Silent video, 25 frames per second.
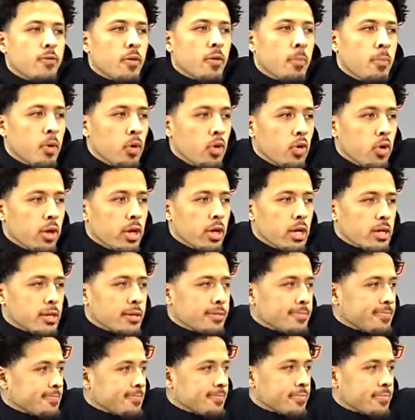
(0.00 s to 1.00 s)
Bowie,
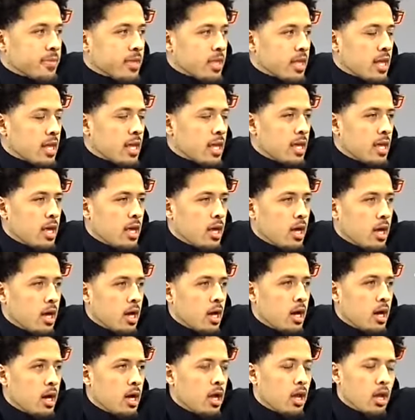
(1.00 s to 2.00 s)

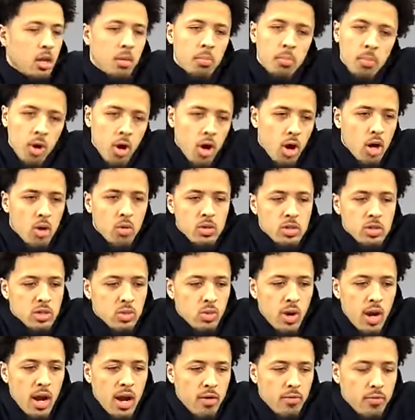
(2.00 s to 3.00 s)
Lamar was a
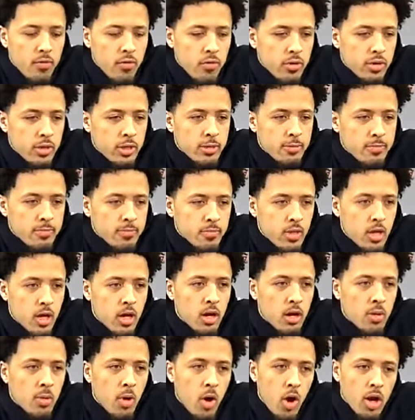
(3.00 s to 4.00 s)
rivalry.
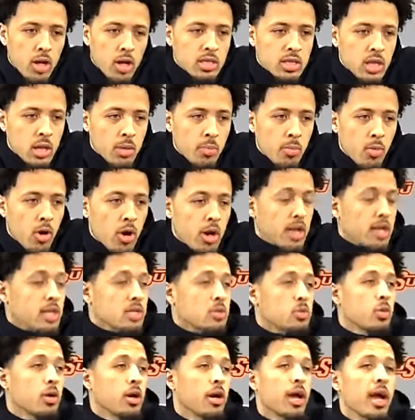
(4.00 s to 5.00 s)
Honor to Lamar. That's
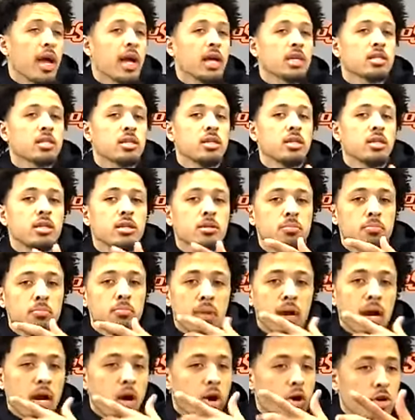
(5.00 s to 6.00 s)
where actually
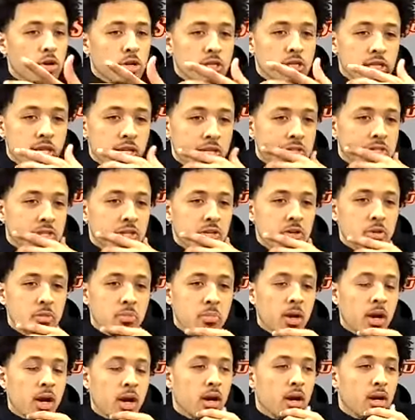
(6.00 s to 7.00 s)
my older sister,
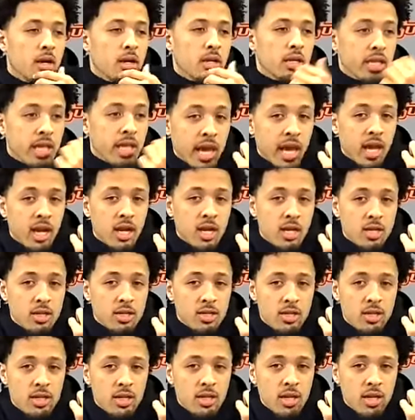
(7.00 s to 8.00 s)
my Cannon,
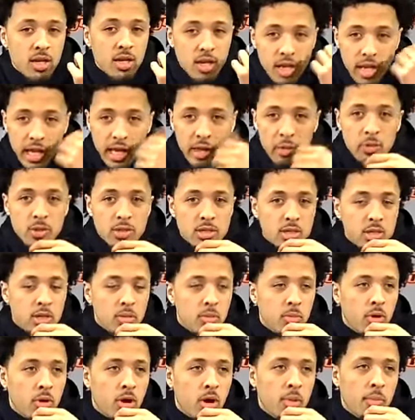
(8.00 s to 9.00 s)
he went to
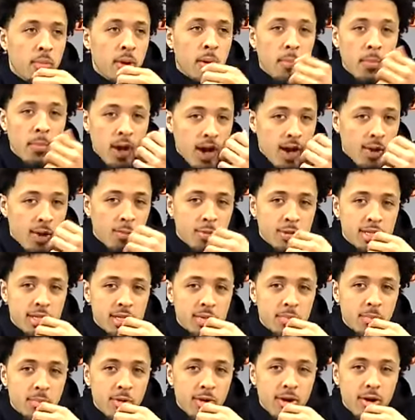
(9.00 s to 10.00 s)
Lamar. My mom went to
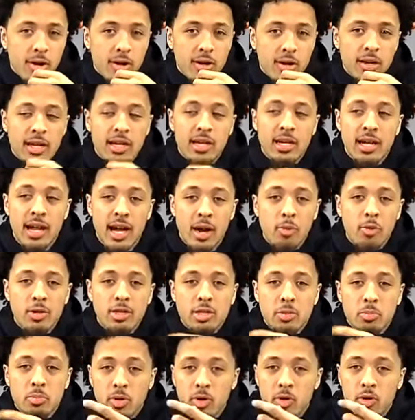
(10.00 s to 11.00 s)
Lamar, and then I went
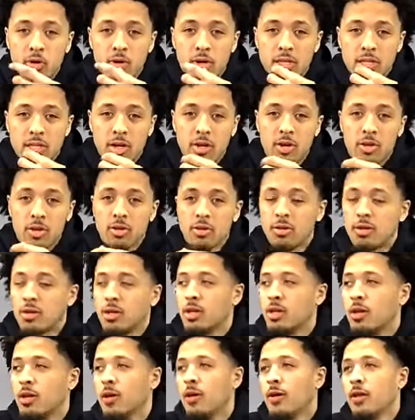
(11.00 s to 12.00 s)
to Bowie. So.
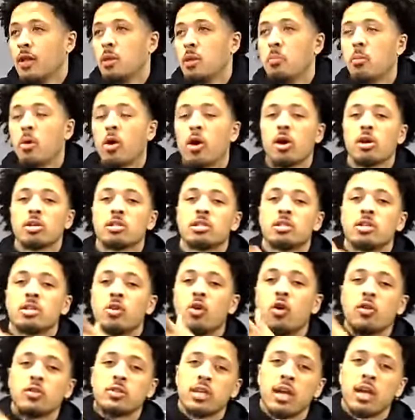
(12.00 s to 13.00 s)
Lamar is the
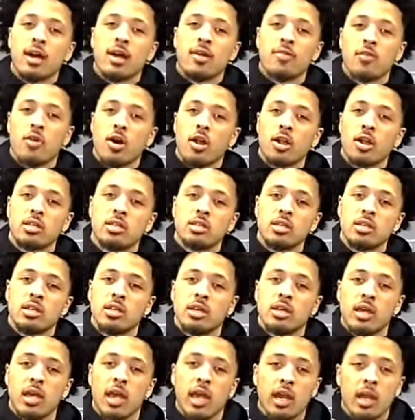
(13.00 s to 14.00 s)
north side of Arlington,
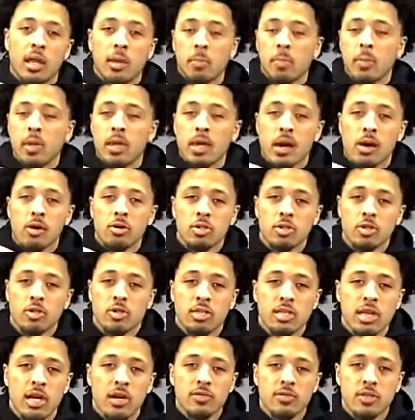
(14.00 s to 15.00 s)
and then me, I was on the
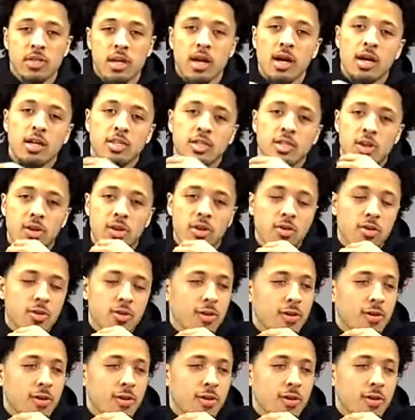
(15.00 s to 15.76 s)
south side. So